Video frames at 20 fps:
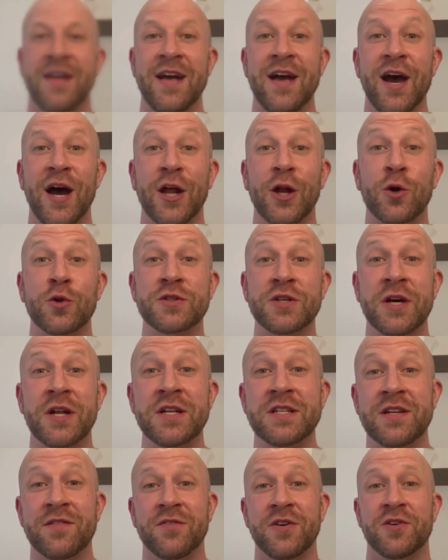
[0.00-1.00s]
An
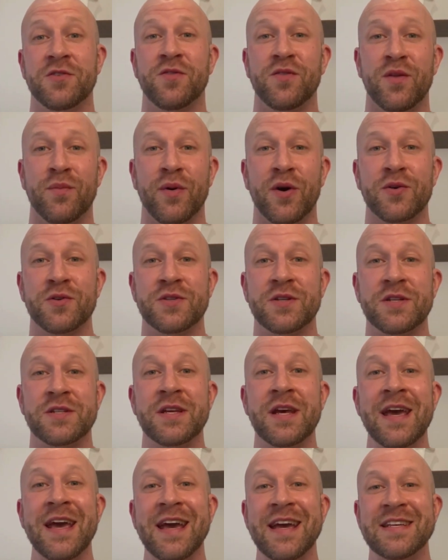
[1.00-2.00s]
alternative use for the bolsters
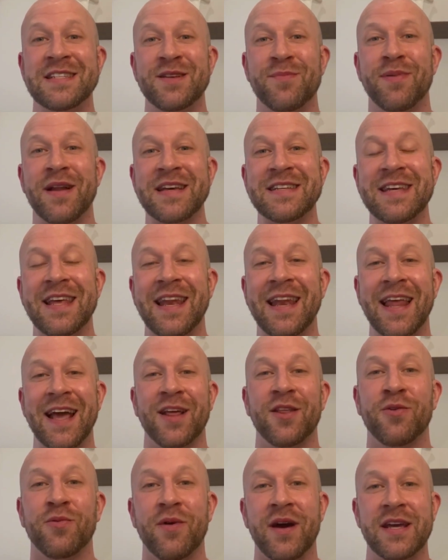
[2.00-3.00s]
is to place it
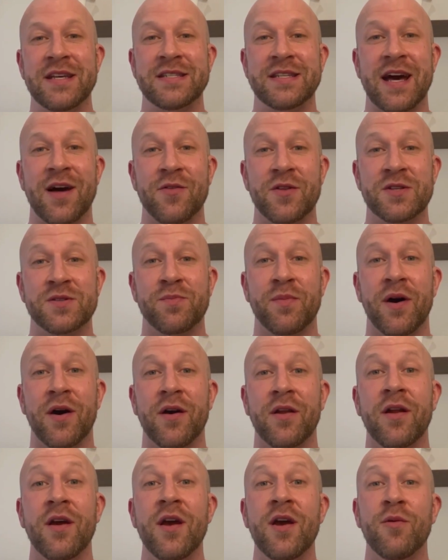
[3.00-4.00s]
lengthways down the
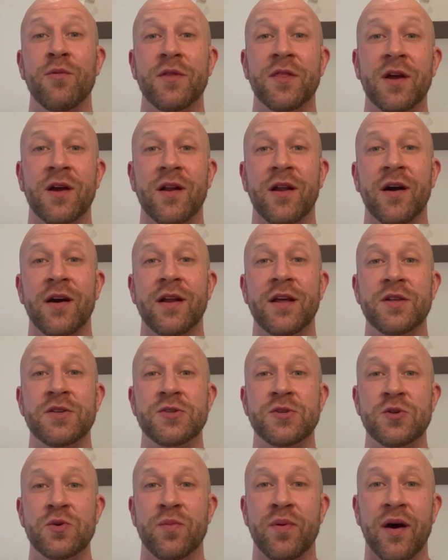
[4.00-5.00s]
spine with the client in
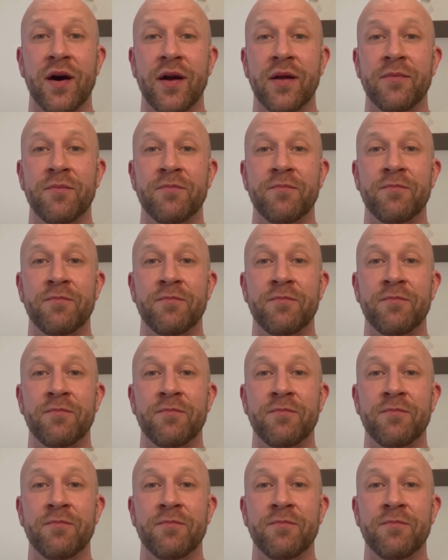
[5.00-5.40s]
supine.